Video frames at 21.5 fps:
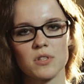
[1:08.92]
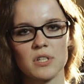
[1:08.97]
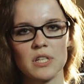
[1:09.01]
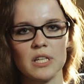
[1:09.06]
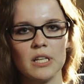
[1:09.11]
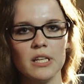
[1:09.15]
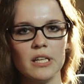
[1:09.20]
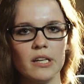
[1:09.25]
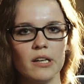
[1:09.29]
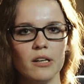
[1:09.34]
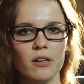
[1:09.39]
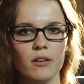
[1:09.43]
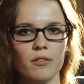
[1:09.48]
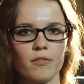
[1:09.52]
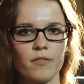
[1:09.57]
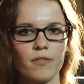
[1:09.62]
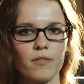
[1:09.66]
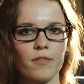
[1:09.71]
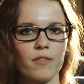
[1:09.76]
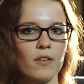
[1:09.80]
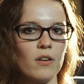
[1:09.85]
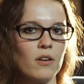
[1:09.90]
see if
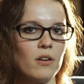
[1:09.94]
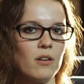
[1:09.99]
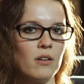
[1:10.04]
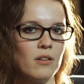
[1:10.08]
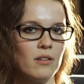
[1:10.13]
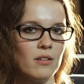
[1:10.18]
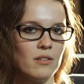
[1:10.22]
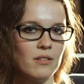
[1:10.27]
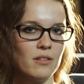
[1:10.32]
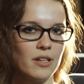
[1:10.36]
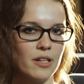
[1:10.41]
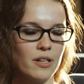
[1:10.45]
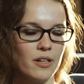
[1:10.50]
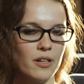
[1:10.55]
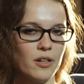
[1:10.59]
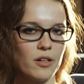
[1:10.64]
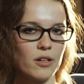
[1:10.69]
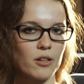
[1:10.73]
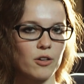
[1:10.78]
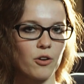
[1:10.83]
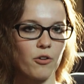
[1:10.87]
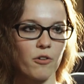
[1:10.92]

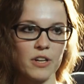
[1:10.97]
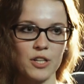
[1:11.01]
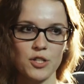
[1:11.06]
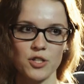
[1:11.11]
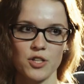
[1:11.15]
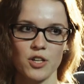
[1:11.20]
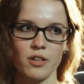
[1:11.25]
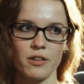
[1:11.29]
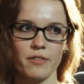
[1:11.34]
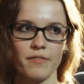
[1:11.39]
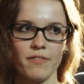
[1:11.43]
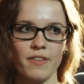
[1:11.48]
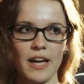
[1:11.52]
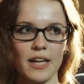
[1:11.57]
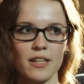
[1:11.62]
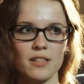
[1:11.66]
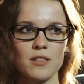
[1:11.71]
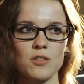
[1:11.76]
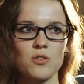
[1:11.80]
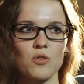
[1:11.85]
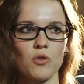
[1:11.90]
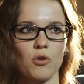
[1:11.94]
creature
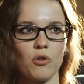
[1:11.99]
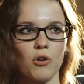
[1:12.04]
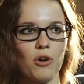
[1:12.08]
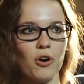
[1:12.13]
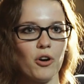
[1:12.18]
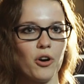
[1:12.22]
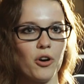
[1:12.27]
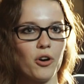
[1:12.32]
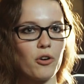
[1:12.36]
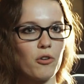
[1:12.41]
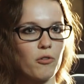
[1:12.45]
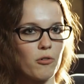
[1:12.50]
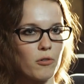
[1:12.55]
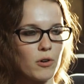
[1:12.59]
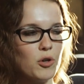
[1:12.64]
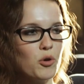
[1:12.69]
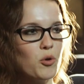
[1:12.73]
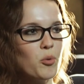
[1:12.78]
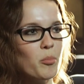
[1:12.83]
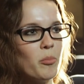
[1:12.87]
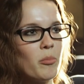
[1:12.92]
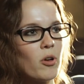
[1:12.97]
effects or
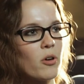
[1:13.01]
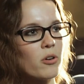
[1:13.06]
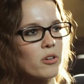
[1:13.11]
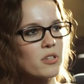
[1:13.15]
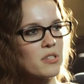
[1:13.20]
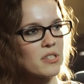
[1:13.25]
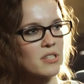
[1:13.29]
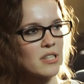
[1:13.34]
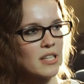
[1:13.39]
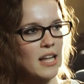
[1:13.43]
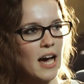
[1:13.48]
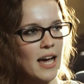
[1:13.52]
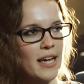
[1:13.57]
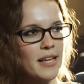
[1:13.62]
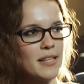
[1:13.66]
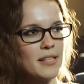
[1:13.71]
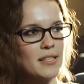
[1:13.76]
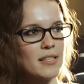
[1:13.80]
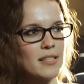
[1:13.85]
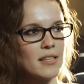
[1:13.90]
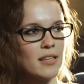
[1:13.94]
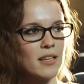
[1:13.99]
groom looks
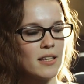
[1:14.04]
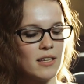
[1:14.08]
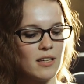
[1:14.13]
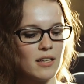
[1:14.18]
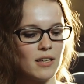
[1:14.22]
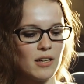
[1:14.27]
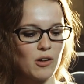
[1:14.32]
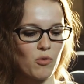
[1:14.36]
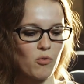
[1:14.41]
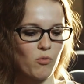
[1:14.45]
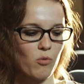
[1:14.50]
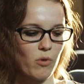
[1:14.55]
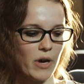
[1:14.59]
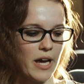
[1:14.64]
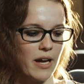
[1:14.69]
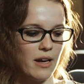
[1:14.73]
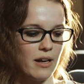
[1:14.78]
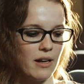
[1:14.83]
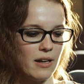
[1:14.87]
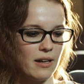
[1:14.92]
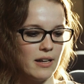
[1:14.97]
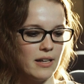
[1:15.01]
nice
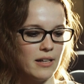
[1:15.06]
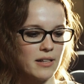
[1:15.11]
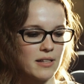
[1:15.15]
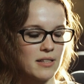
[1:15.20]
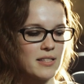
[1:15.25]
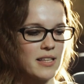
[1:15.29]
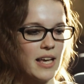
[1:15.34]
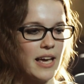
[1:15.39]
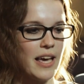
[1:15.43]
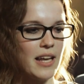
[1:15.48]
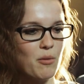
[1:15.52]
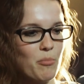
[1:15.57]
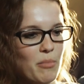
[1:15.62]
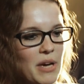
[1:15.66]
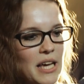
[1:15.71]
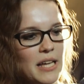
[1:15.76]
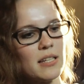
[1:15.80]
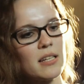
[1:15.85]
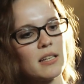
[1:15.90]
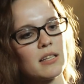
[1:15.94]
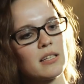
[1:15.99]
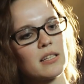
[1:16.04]
when it is
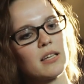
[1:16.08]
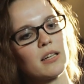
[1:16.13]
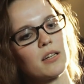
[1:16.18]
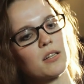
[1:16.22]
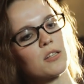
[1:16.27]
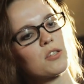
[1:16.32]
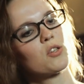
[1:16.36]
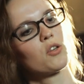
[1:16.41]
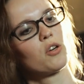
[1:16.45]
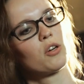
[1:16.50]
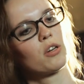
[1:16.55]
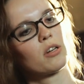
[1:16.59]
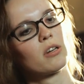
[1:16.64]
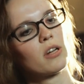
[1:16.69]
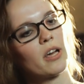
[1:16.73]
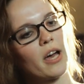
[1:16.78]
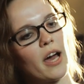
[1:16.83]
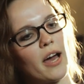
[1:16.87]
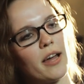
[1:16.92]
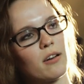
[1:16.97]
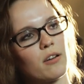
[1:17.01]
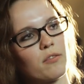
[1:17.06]
animated in a certain
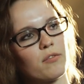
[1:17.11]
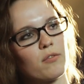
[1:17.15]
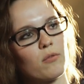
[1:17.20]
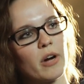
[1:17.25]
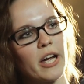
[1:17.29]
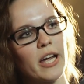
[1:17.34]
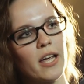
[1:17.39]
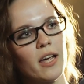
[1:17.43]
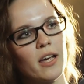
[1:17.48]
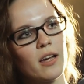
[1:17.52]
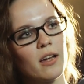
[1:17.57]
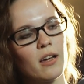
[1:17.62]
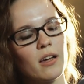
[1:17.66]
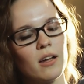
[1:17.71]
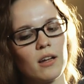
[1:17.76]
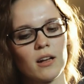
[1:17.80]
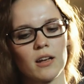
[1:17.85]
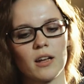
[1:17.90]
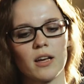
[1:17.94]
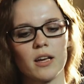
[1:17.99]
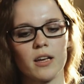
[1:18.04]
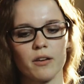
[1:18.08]
kind of way.
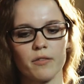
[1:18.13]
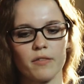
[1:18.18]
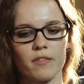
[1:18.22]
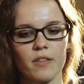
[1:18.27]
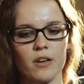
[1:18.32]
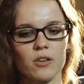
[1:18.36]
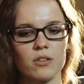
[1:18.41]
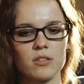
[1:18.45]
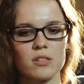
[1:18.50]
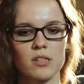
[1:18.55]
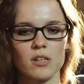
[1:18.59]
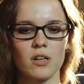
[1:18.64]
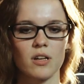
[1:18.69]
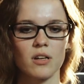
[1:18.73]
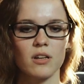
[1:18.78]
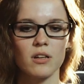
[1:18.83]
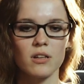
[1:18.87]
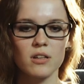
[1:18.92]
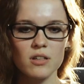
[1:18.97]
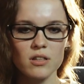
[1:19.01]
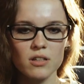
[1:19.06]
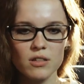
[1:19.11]
Like if there's a
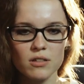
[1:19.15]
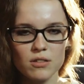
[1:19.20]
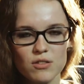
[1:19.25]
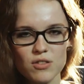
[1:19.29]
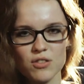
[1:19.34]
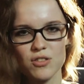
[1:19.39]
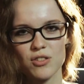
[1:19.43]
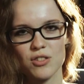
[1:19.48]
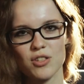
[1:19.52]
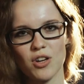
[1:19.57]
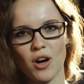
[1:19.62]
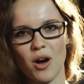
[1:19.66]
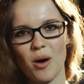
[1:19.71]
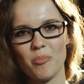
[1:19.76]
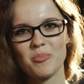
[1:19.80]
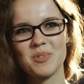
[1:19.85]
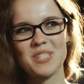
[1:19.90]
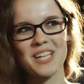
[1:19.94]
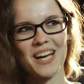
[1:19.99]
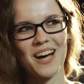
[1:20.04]
stomp